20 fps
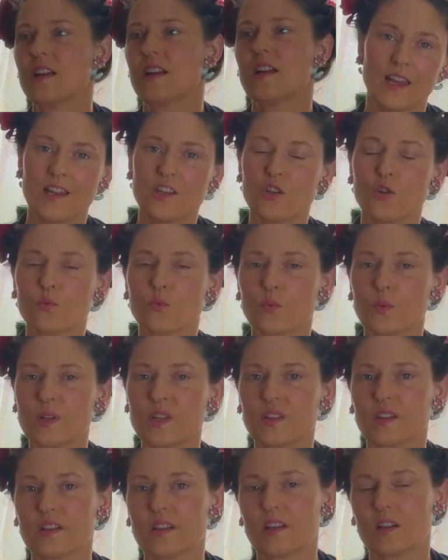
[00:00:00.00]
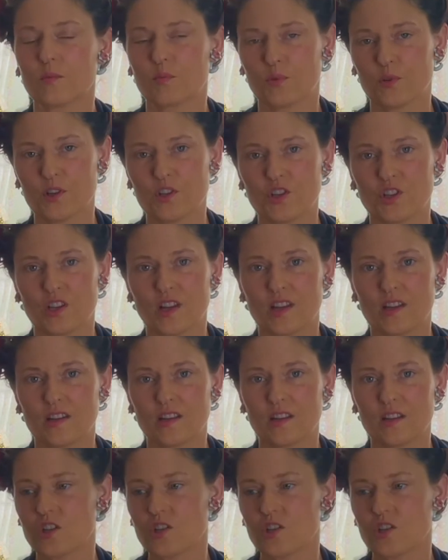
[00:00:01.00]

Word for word: and you really appreciate it.